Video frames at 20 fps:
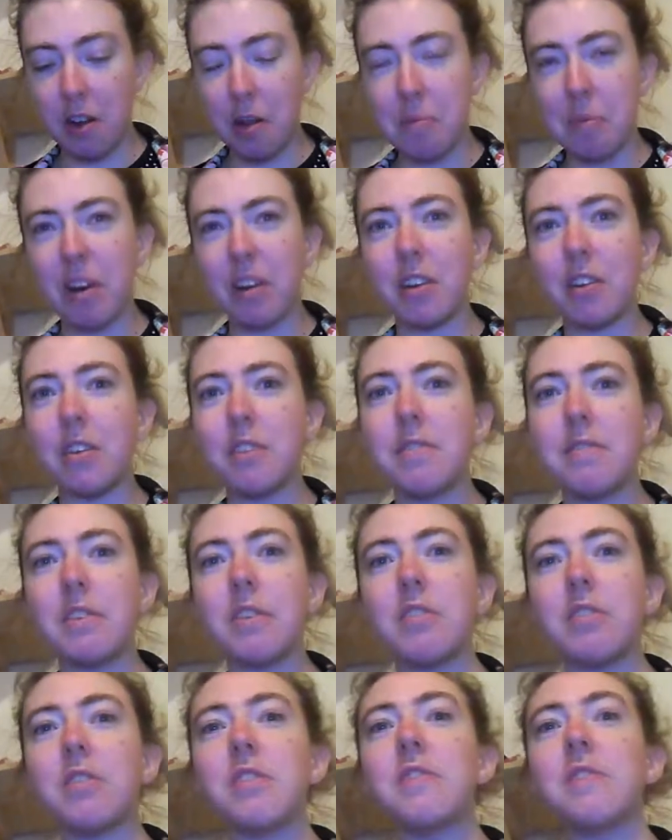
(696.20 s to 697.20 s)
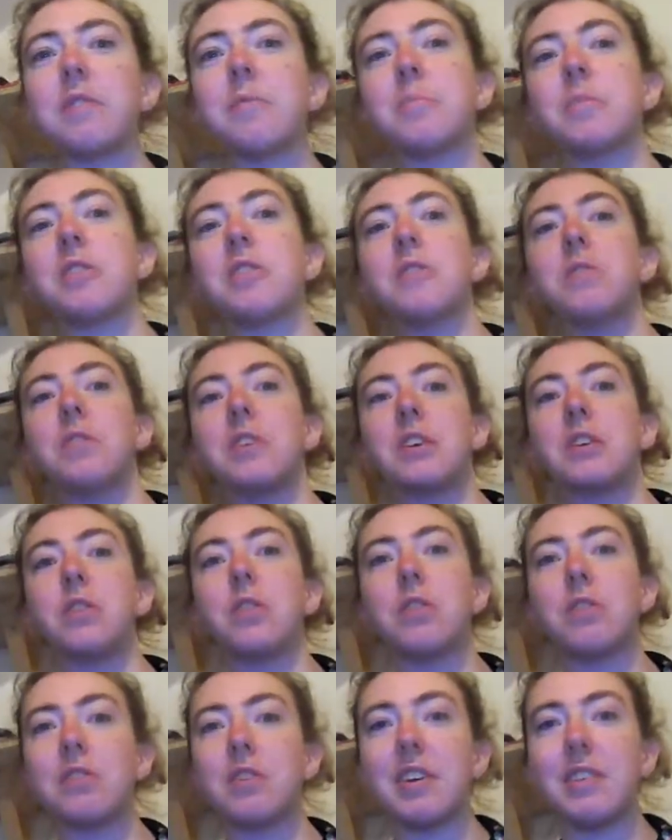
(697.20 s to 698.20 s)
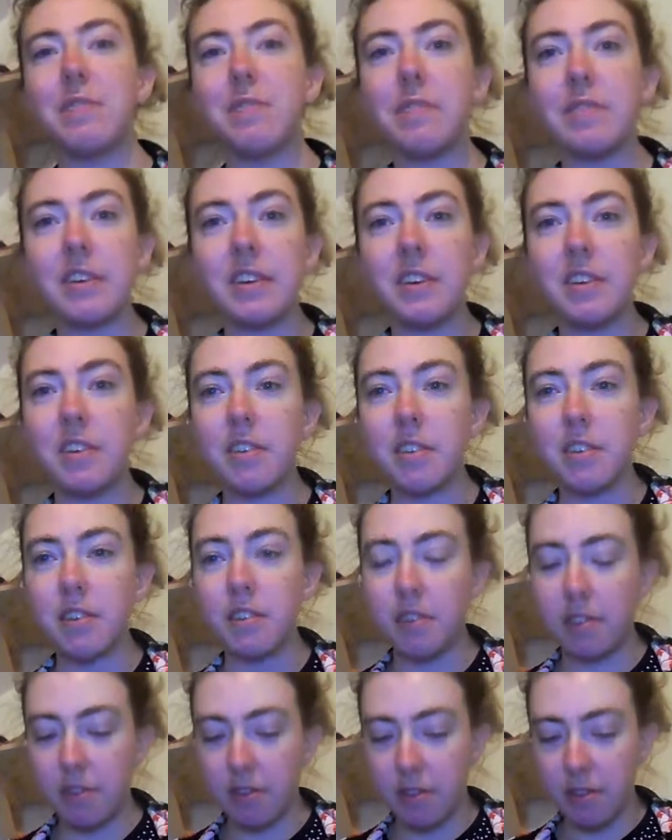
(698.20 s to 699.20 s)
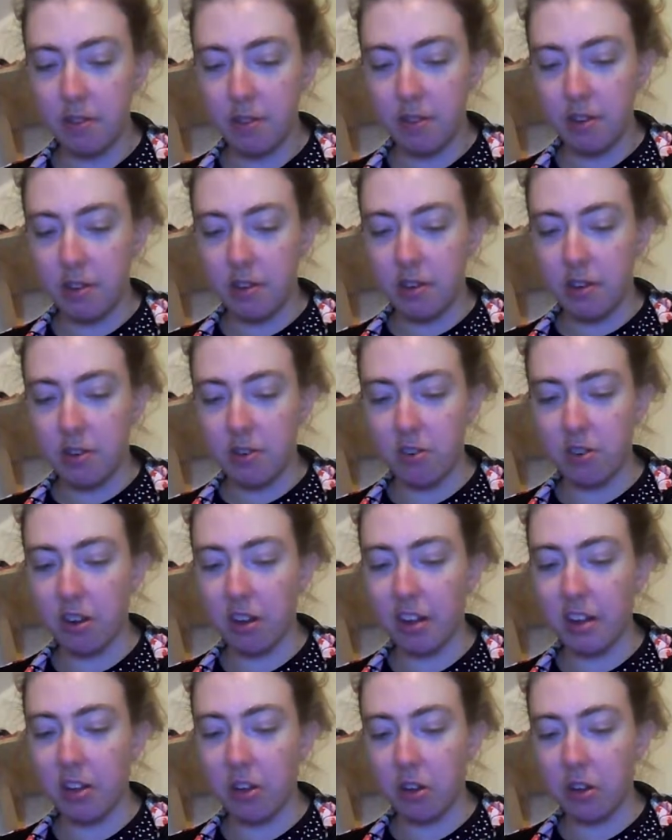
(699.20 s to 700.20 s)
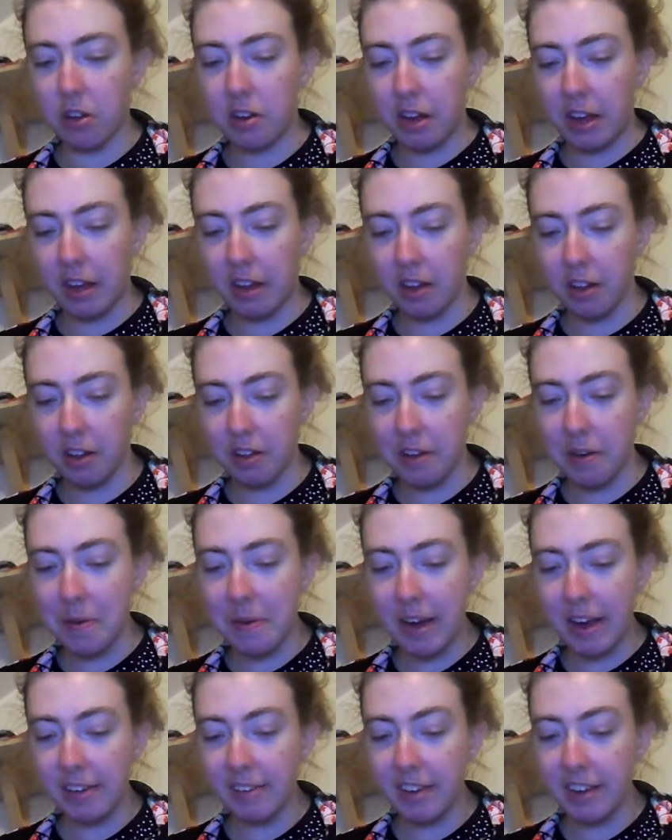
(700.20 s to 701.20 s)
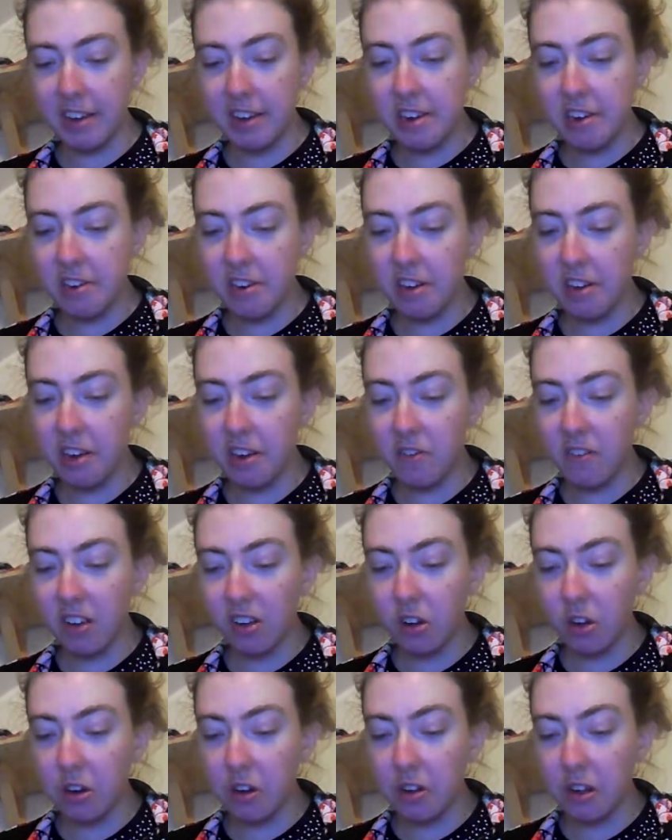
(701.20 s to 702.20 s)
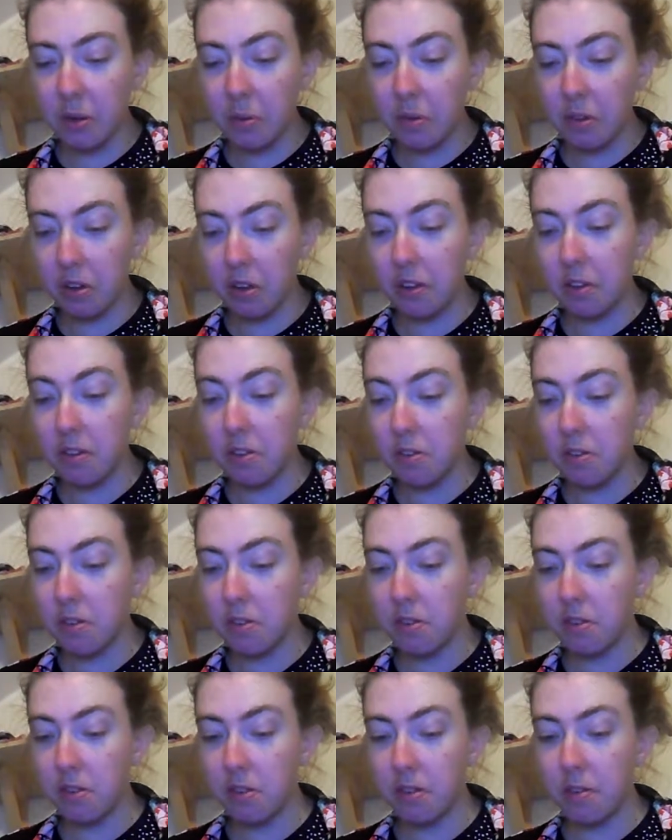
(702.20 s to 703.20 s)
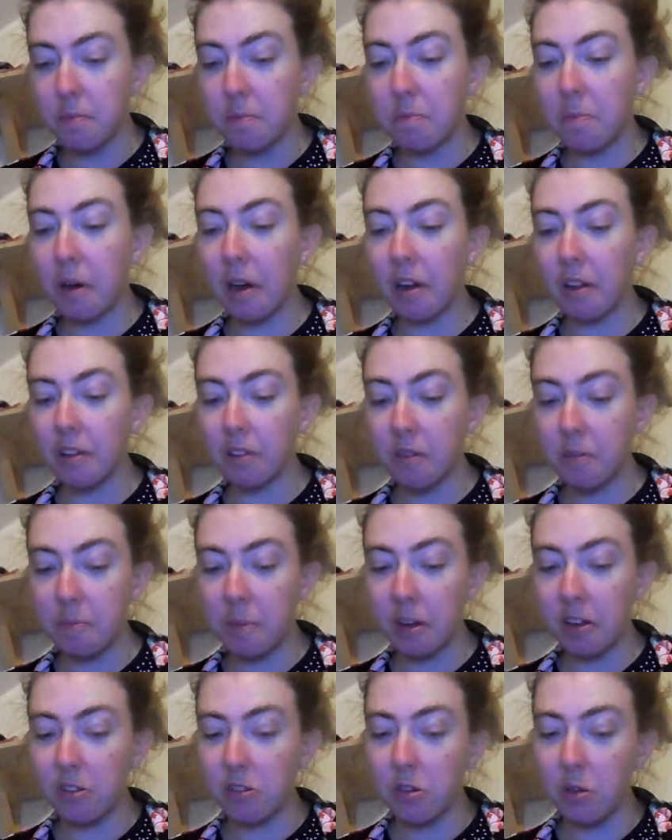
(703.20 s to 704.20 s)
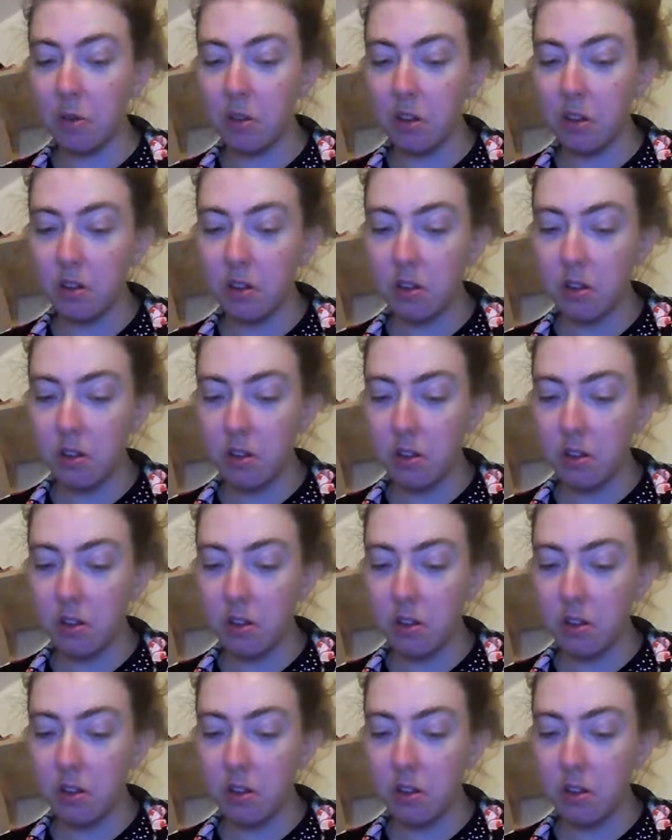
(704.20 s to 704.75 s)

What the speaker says: And that man, I feel sorry for the man who like lost everything. Charlie Condell, UK teenager in record attempt for his violent bike stolen.